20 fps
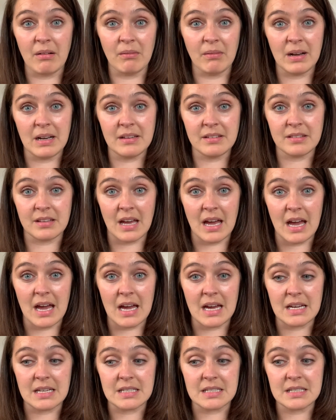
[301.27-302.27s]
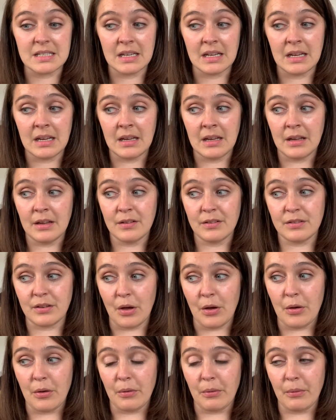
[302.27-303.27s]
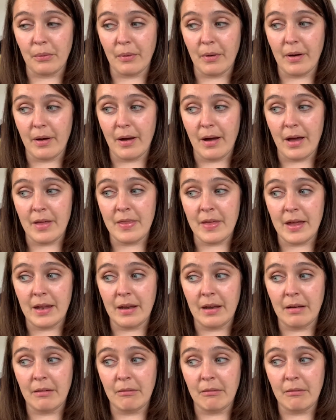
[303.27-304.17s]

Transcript: really sad. So I then